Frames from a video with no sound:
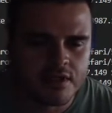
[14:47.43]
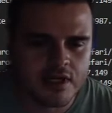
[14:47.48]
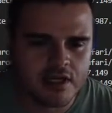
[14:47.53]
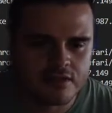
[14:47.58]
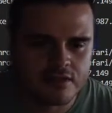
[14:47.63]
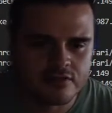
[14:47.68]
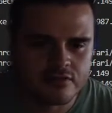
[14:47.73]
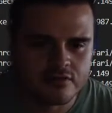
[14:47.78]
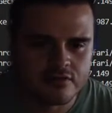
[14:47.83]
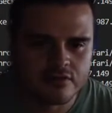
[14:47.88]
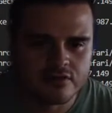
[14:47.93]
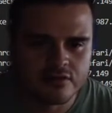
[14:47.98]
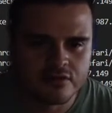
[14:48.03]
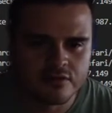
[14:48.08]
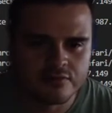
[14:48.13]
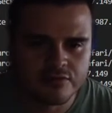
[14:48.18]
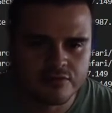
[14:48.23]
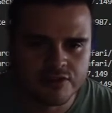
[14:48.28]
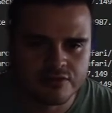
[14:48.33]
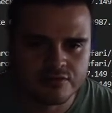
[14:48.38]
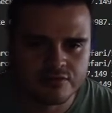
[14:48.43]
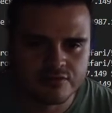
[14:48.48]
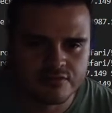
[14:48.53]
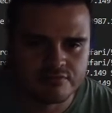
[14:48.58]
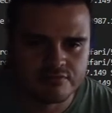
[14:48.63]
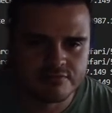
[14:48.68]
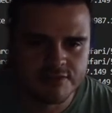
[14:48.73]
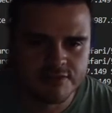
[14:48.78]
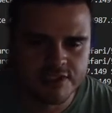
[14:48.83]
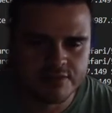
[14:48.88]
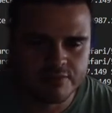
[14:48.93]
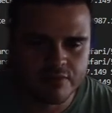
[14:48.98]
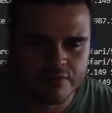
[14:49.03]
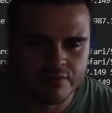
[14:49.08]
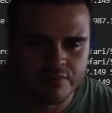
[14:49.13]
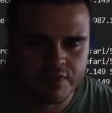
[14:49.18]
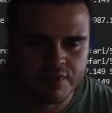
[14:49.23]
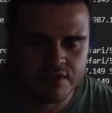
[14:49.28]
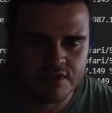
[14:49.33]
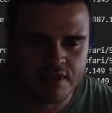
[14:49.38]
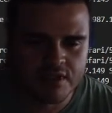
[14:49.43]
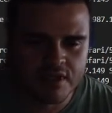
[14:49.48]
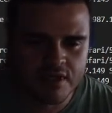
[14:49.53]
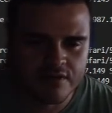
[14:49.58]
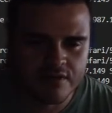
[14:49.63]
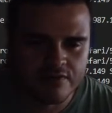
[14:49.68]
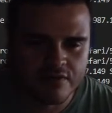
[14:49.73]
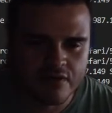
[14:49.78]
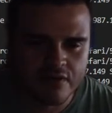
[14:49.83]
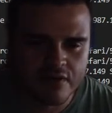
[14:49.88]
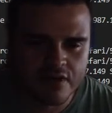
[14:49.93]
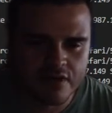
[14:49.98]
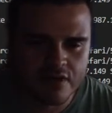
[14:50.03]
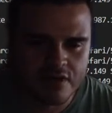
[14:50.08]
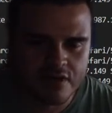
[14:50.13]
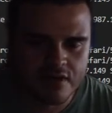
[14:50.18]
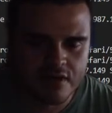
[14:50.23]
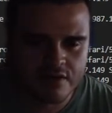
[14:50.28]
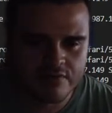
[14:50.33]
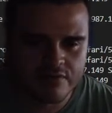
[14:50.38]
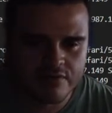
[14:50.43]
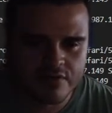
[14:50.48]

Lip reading: to do some simple pixel art for it and for the